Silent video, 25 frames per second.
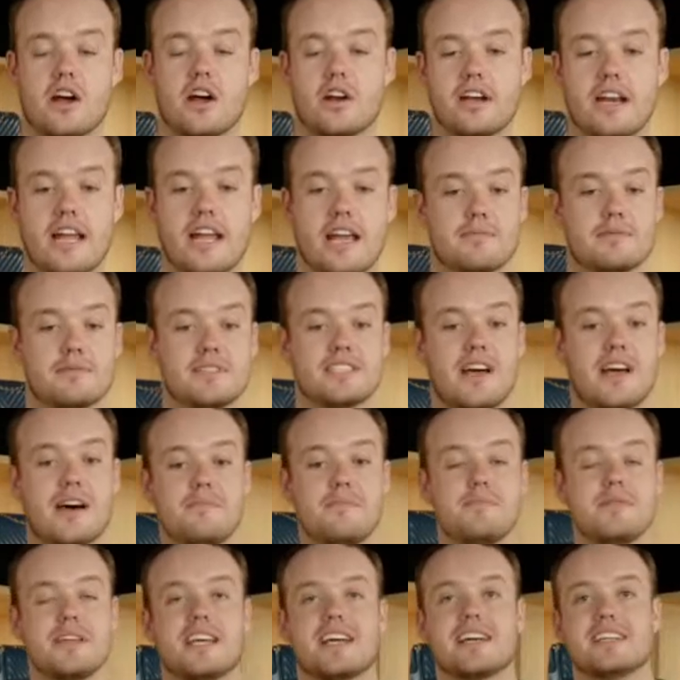not on
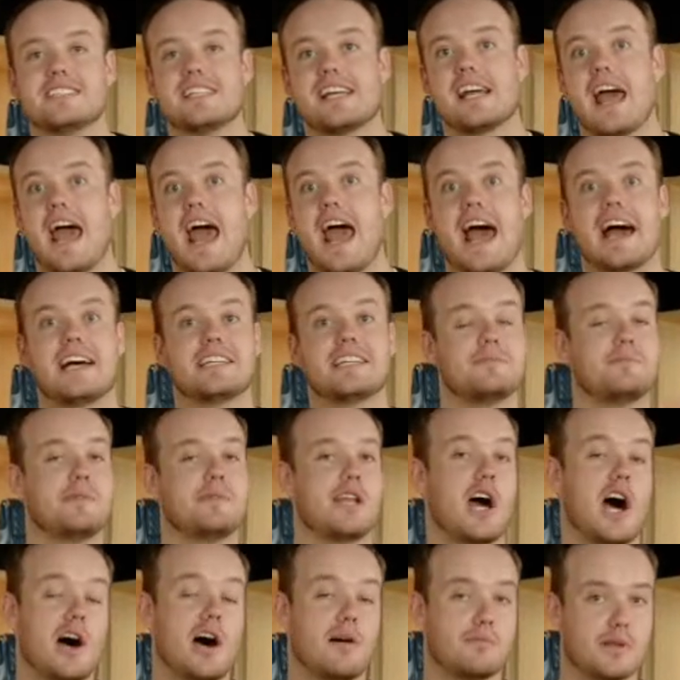Amazon because it
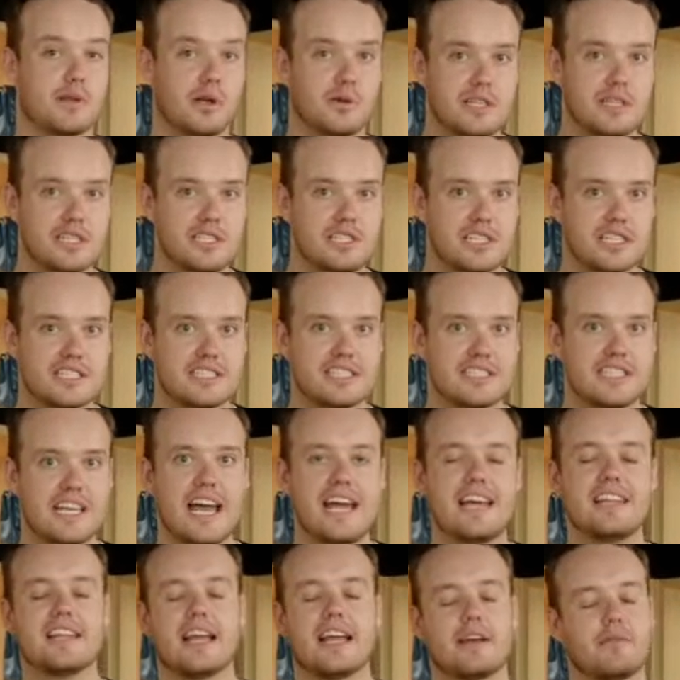hasn't been uploaded just
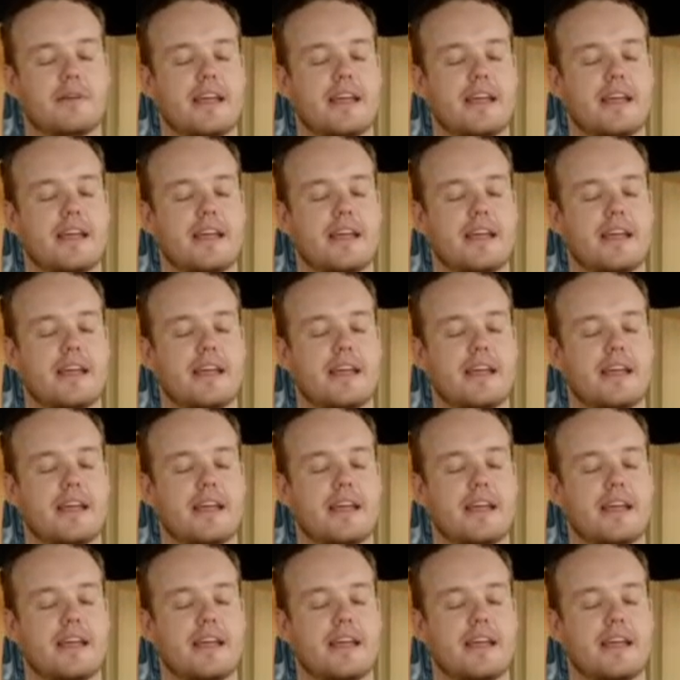yet.